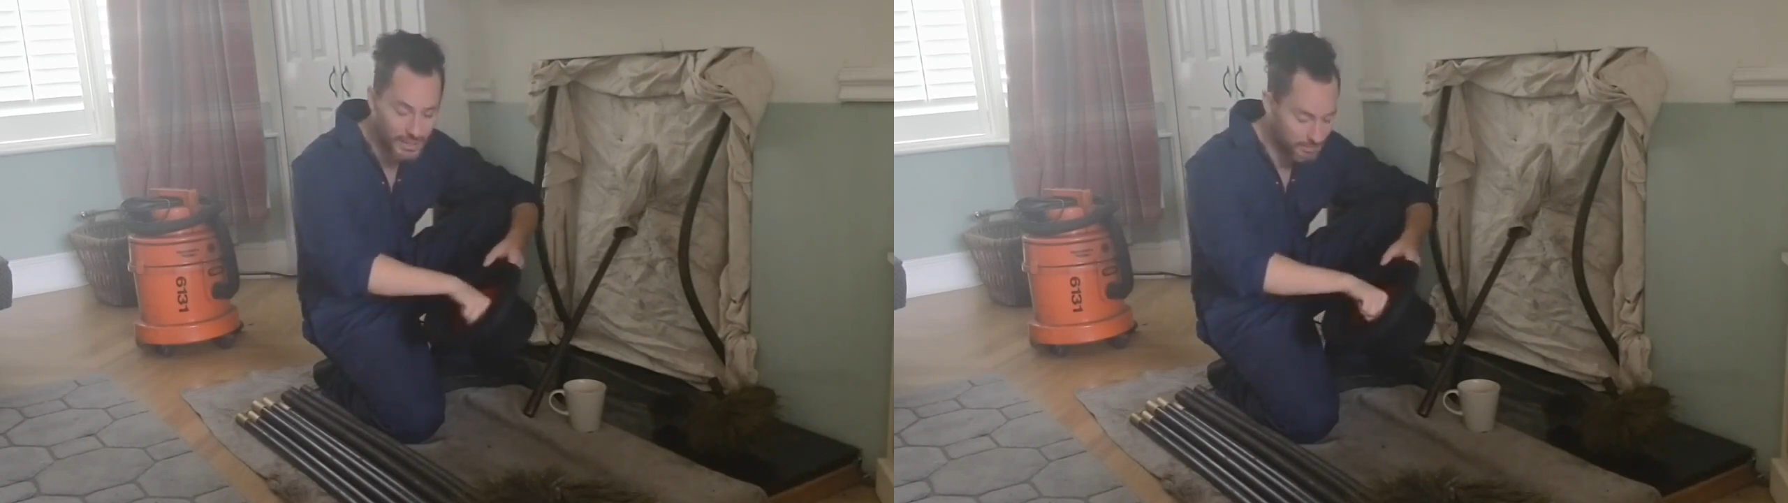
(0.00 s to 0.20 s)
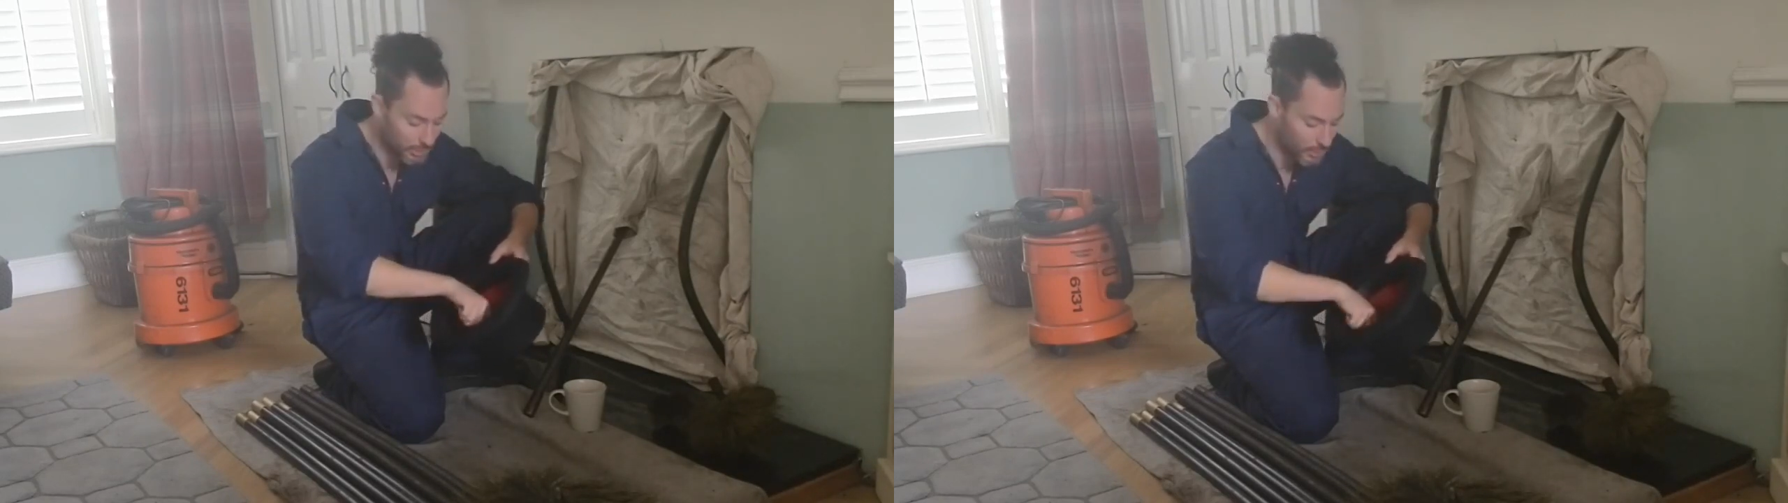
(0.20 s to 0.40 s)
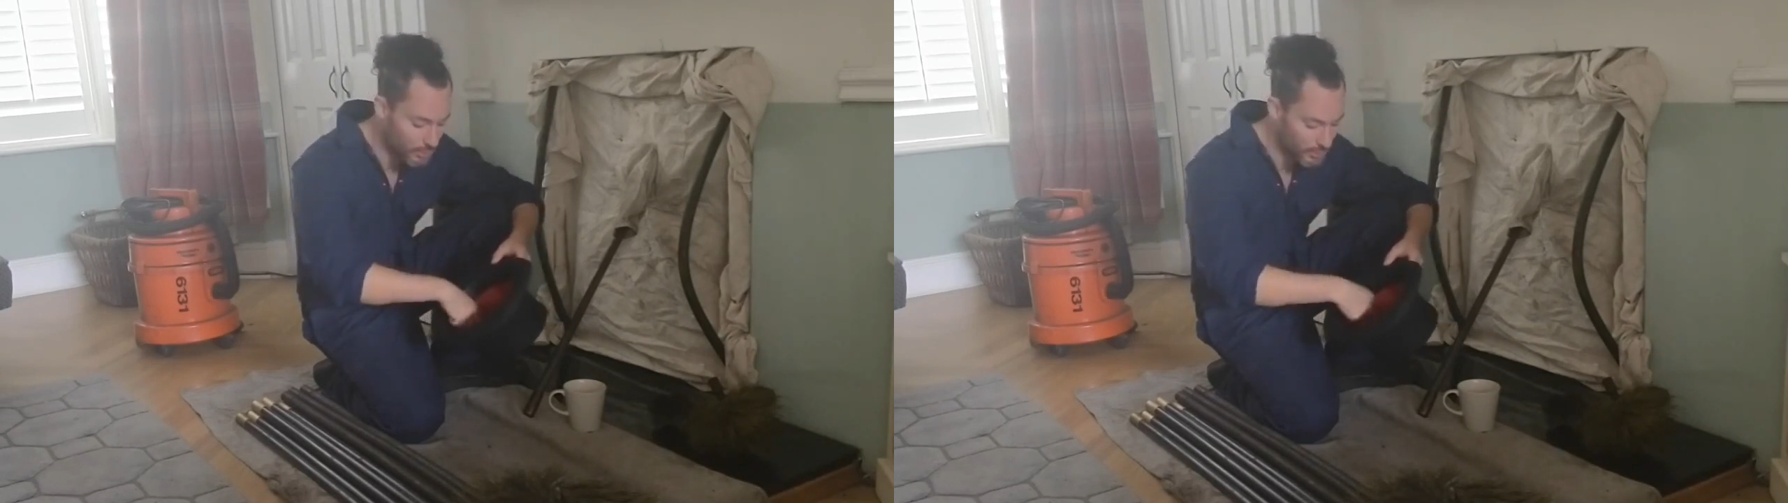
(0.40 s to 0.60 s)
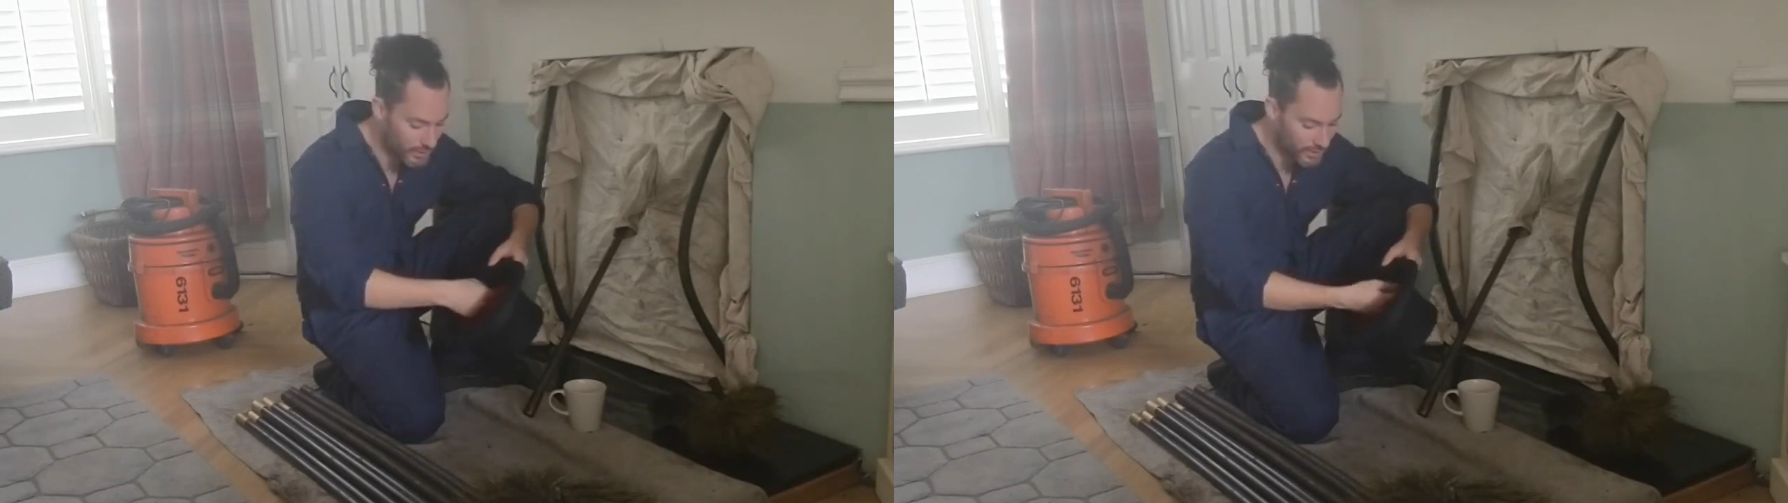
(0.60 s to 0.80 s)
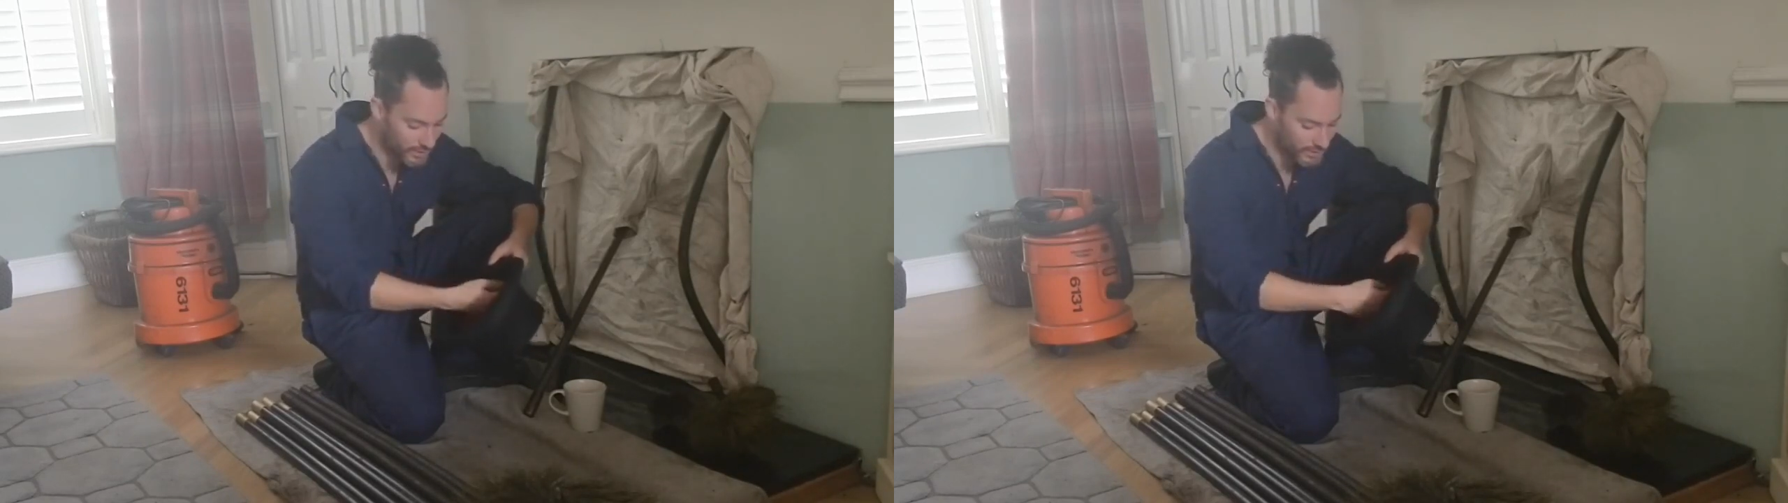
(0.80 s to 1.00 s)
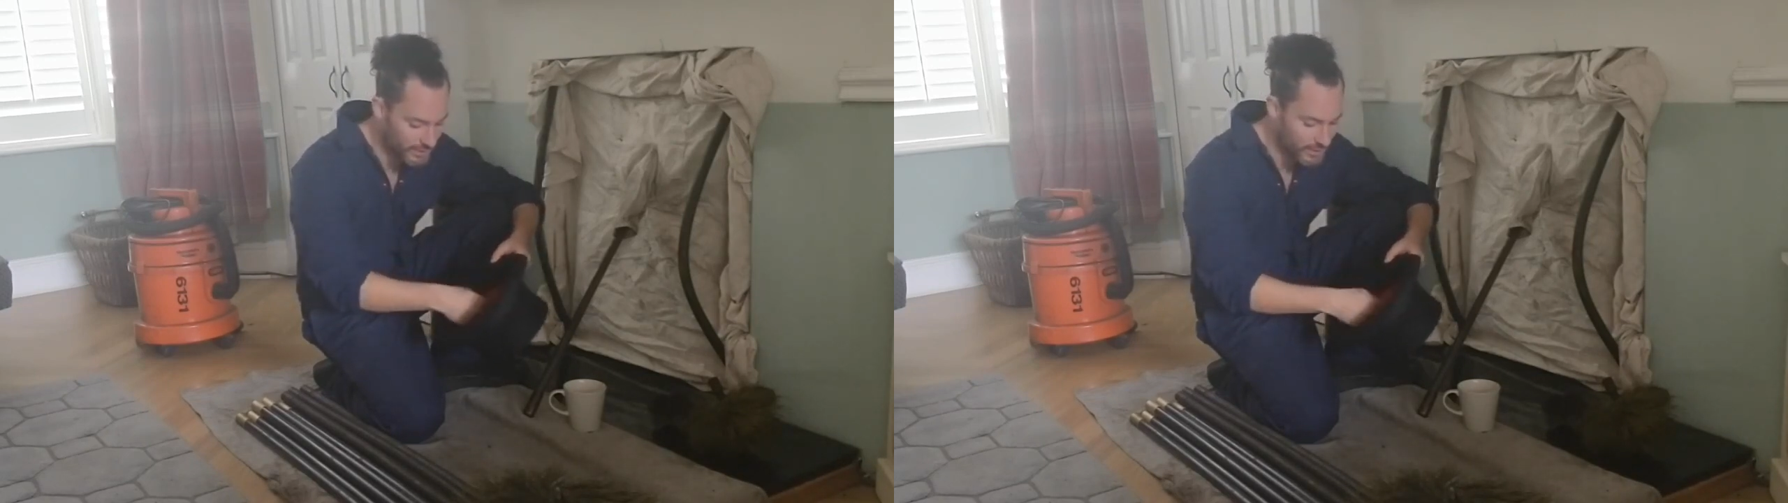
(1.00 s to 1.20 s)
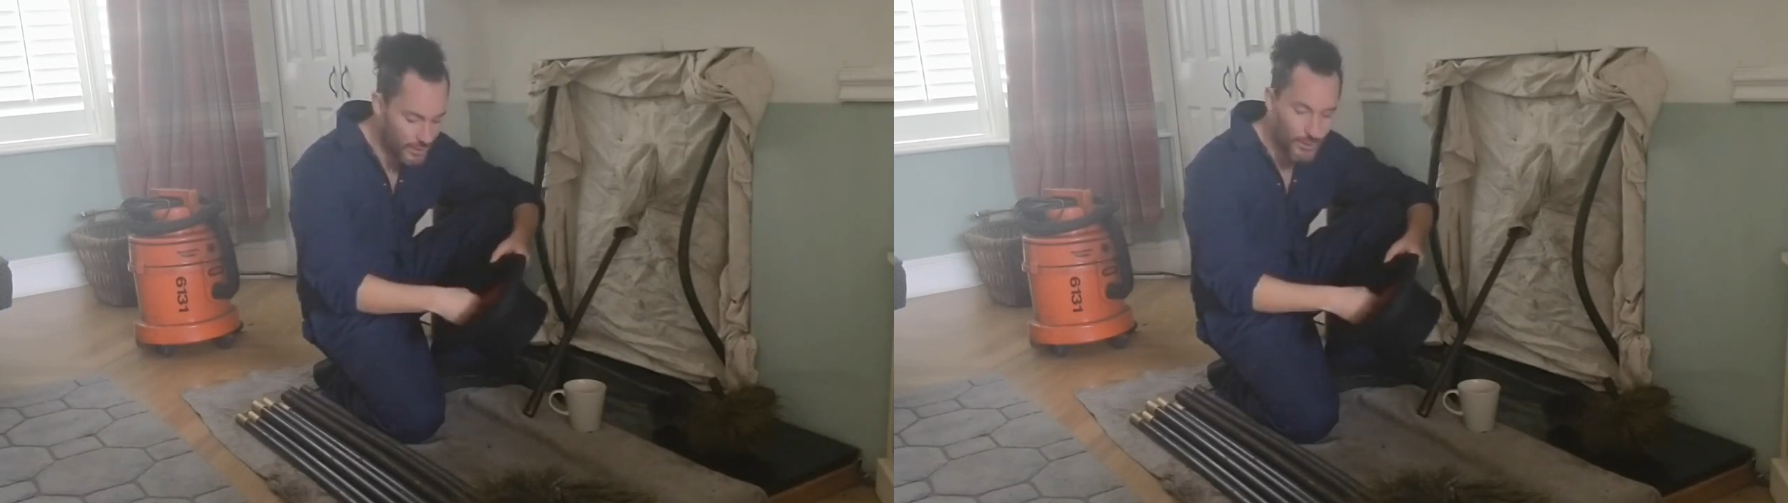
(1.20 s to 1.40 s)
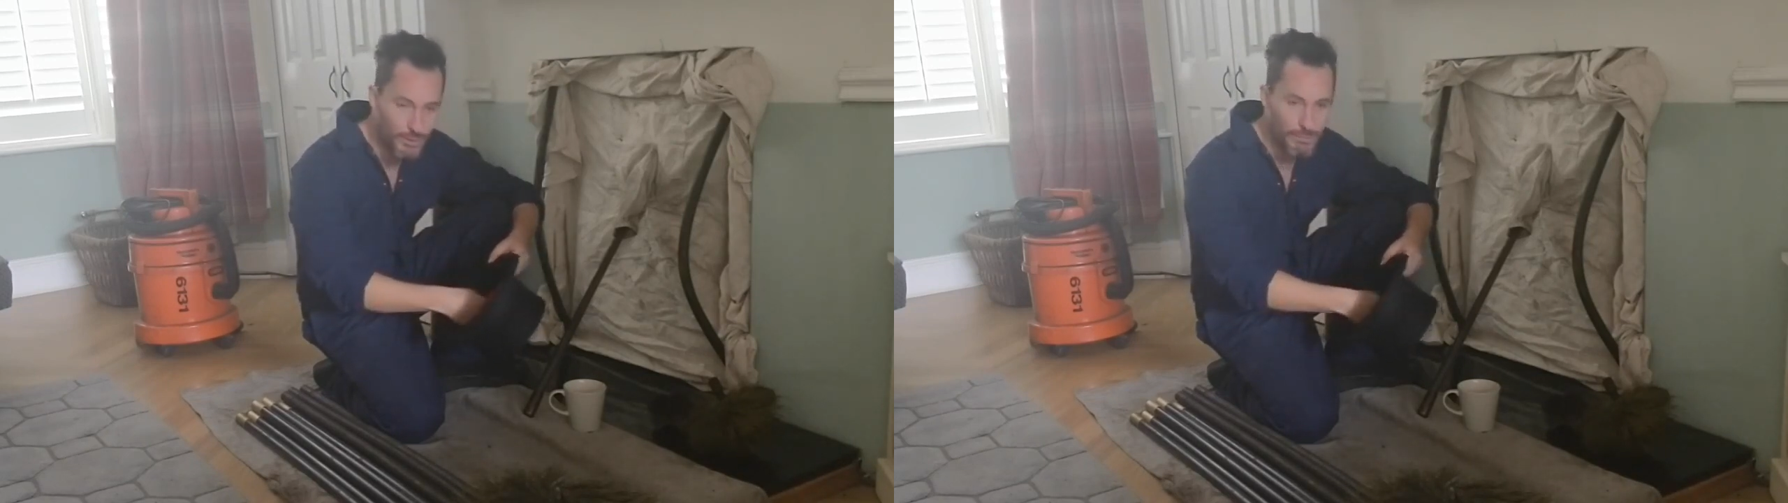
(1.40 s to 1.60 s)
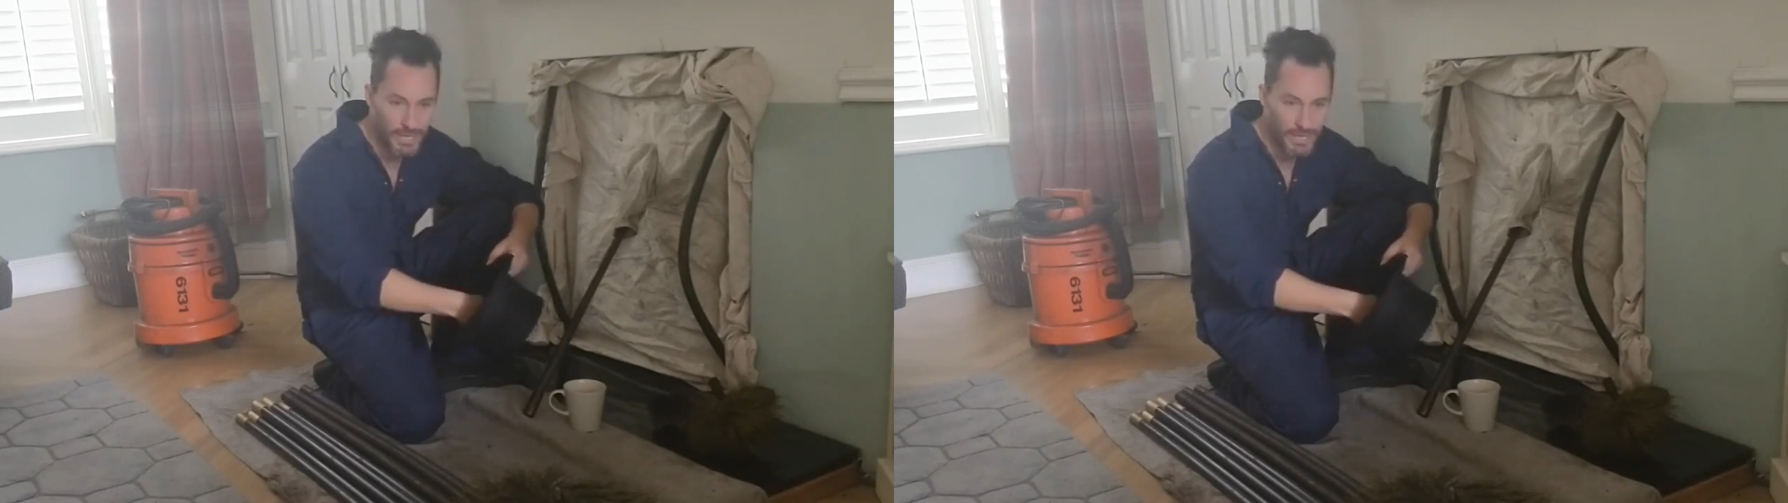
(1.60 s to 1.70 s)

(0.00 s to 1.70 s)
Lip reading: he'd put all the